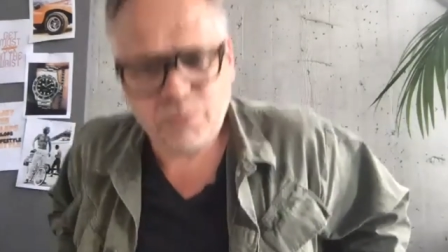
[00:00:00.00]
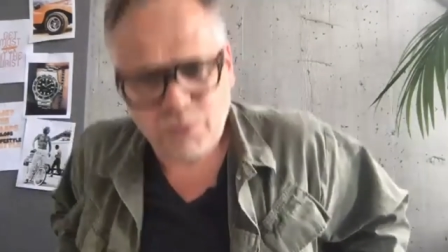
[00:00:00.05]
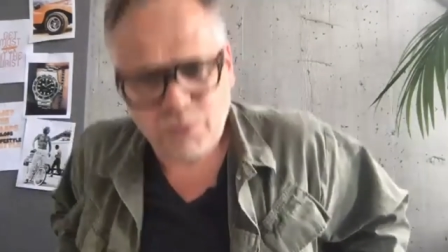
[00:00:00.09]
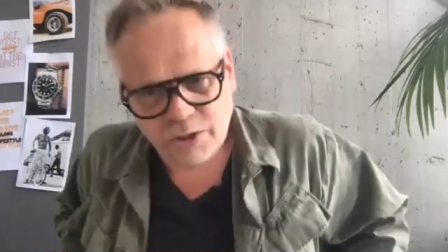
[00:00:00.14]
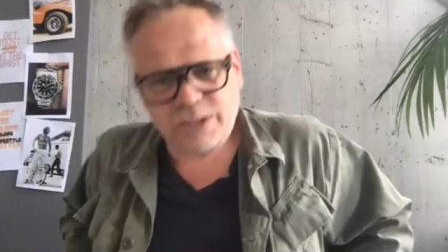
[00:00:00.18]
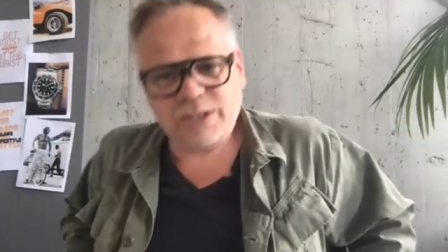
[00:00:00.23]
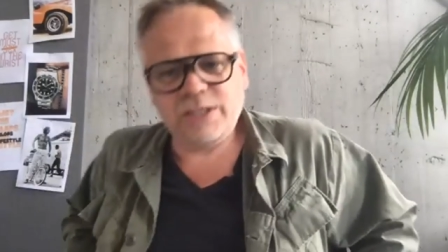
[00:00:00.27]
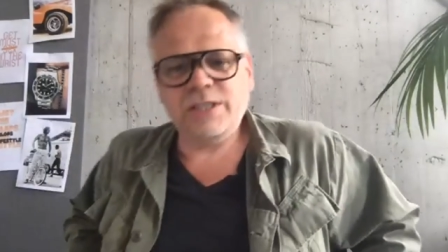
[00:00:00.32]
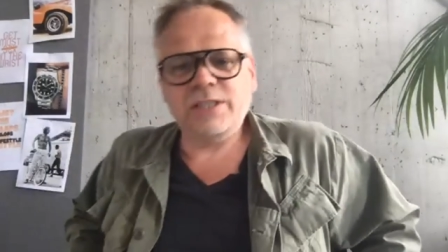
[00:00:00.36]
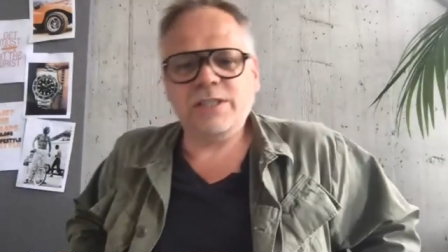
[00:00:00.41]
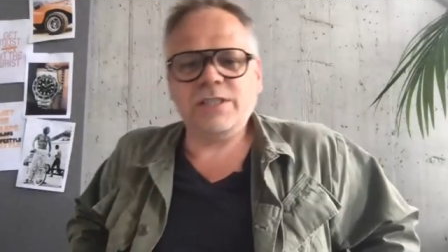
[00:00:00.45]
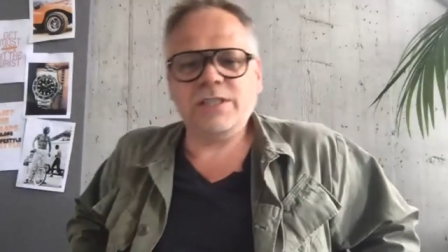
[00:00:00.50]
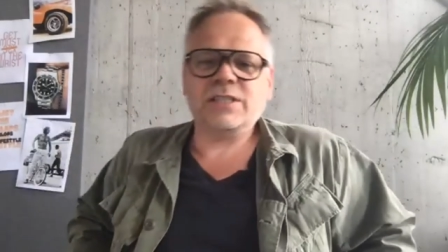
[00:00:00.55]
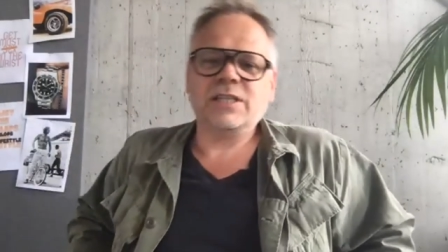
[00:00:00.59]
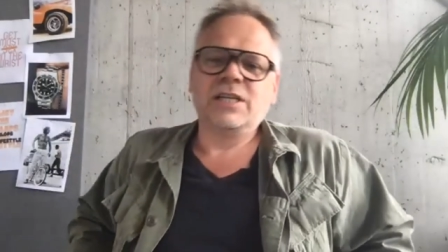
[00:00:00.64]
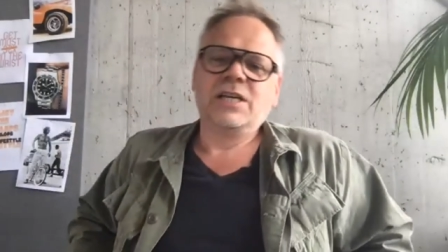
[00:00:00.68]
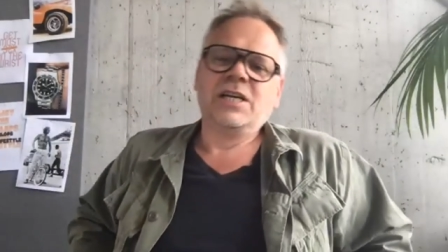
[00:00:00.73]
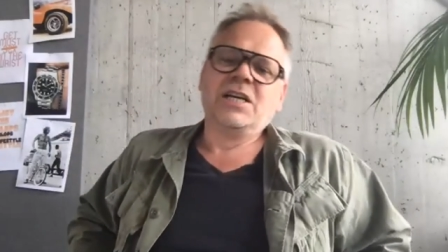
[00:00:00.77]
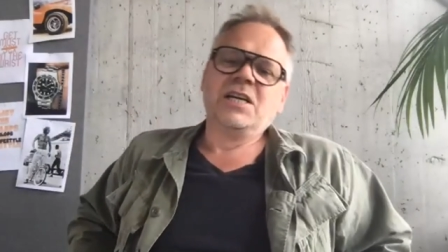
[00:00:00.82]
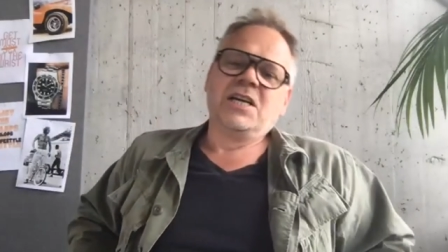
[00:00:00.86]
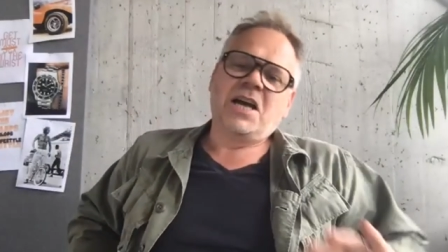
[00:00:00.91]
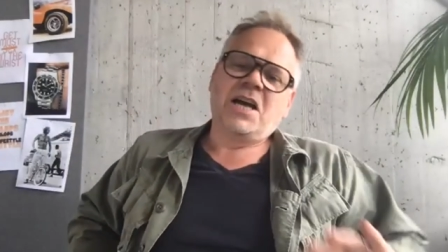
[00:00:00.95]
watches.
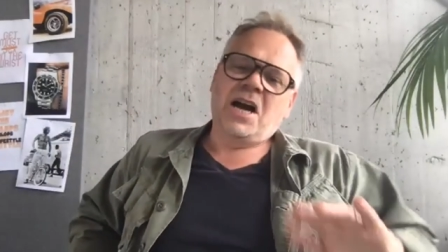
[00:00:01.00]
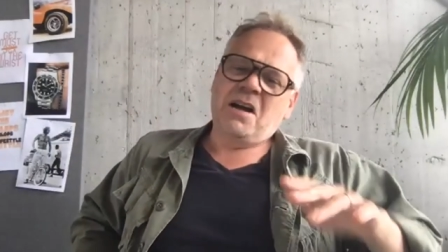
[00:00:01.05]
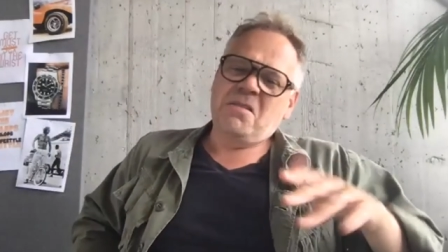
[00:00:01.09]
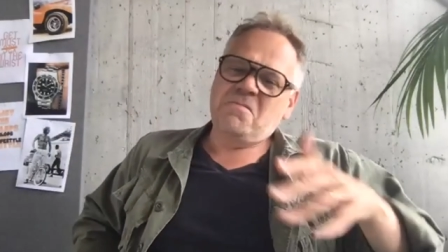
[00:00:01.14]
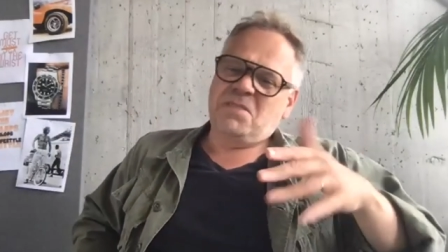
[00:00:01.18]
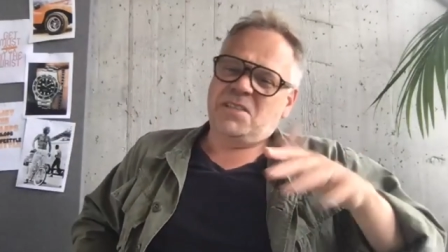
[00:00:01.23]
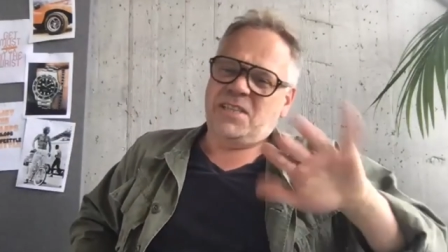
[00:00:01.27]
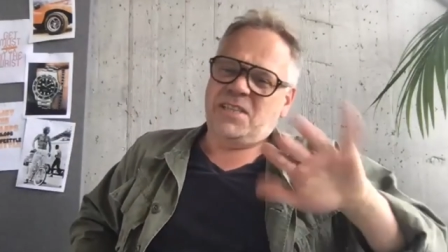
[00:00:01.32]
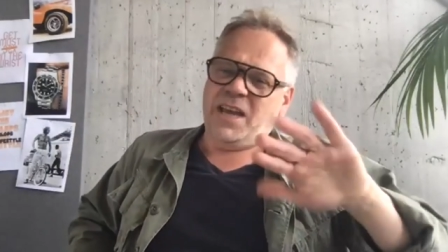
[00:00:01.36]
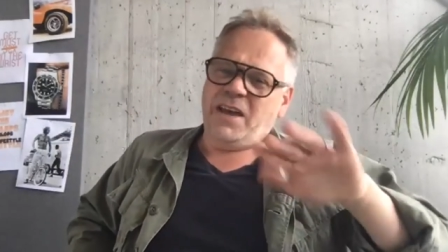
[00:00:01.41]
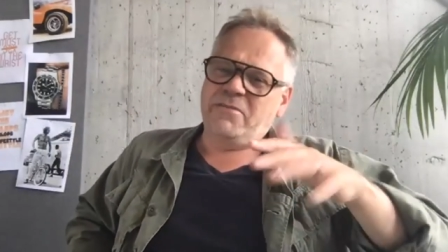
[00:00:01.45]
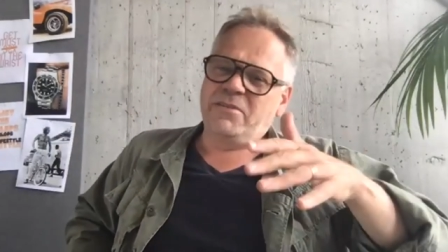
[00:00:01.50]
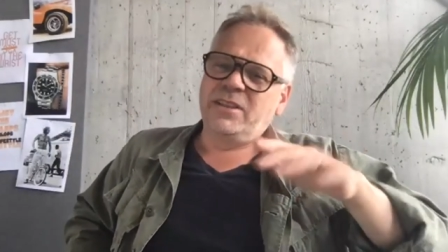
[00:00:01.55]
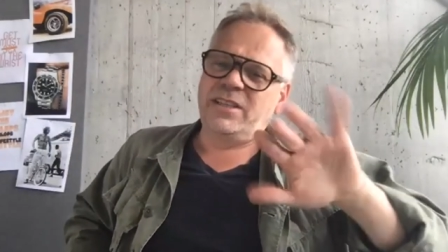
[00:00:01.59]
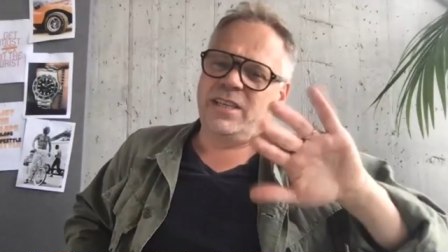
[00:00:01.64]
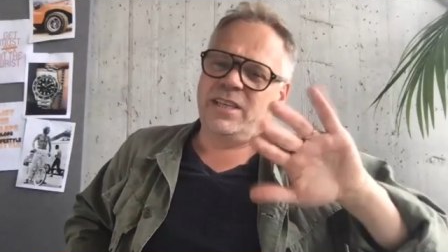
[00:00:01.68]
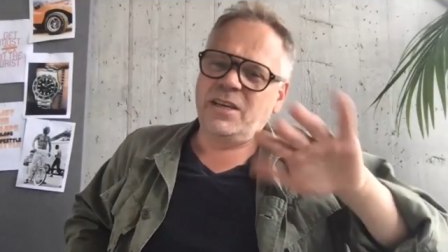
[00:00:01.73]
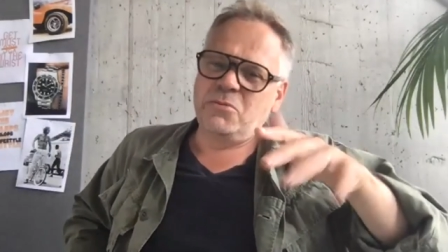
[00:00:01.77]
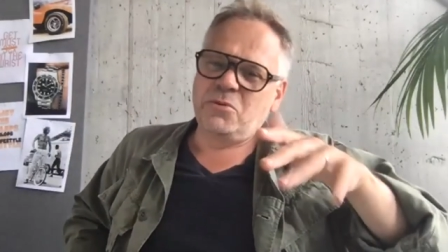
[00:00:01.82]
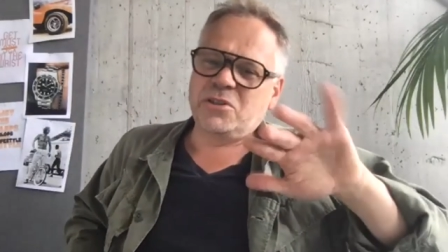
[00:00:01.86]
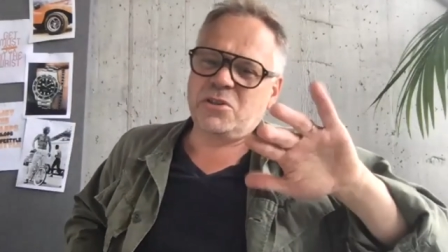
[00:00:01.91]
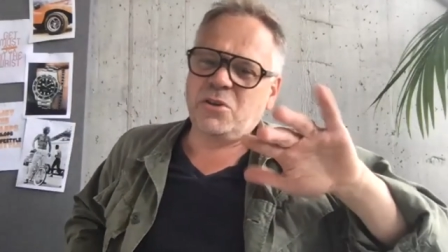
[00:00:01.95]
Yeah.
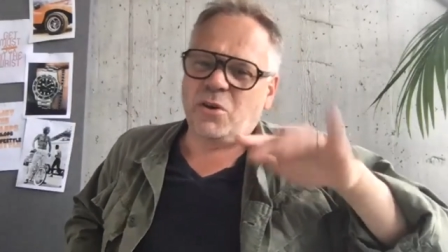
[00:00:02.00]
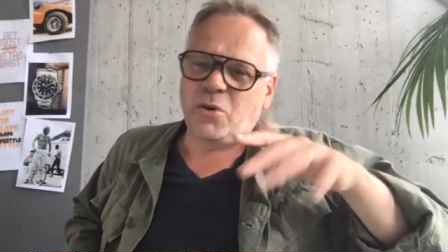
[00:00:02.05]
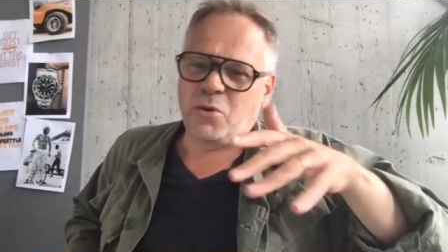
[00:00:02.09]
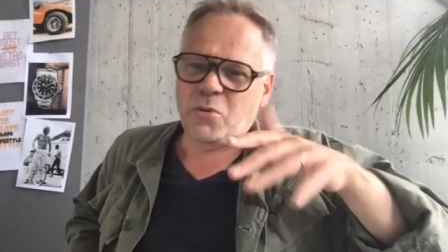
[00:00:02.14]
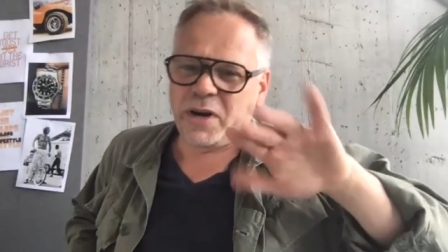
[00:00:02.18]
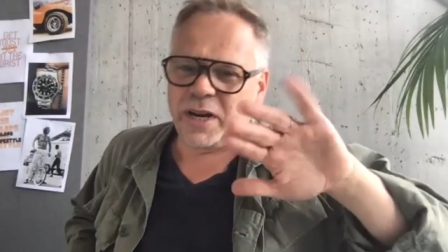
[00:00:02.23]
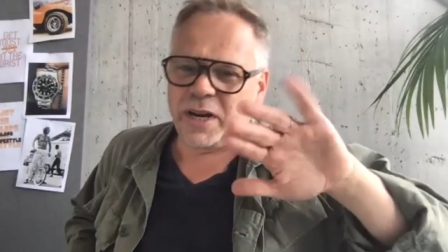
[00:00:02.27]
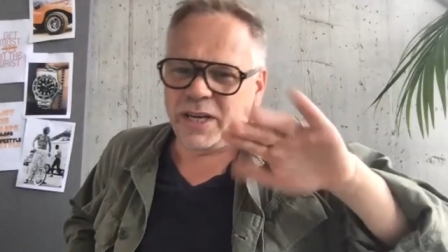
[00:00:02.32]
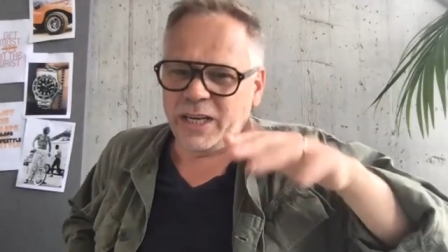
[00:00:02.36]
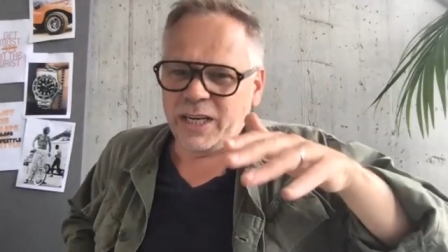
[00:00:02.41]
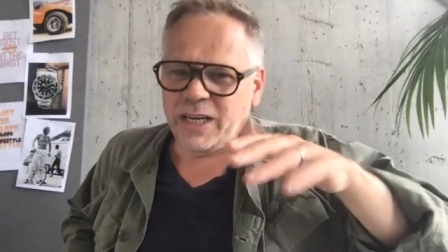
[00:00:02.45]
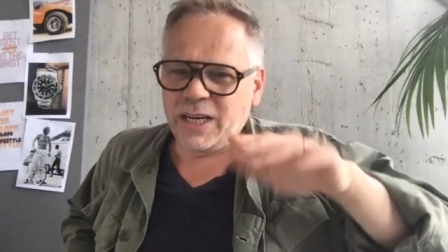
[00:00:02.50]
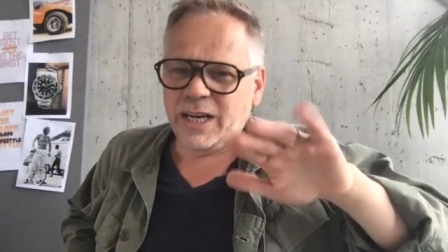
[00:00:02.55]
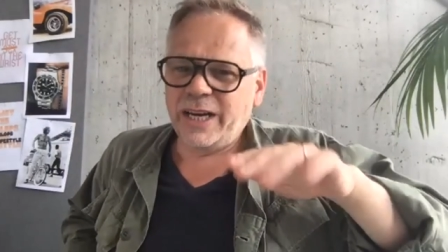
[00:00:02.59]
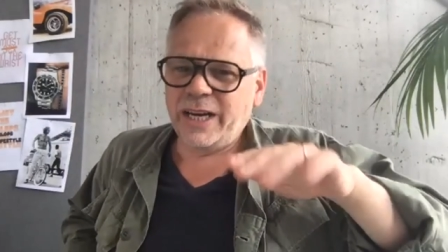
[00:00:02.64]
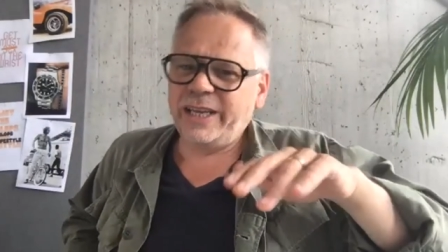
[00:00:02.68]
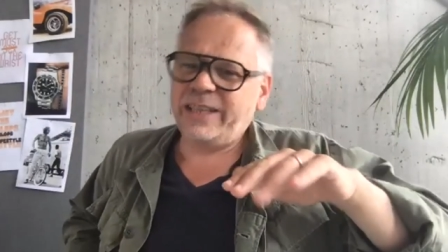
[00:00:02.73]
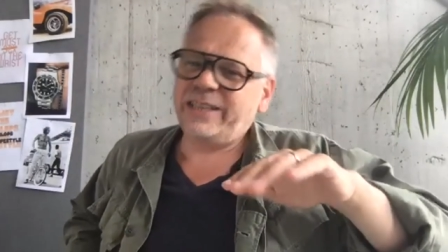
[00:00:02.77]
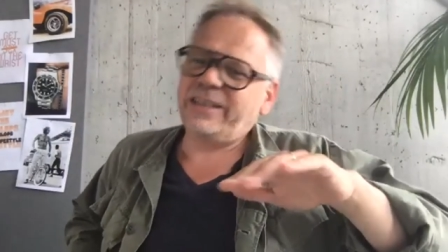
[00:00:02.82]
70 was already like,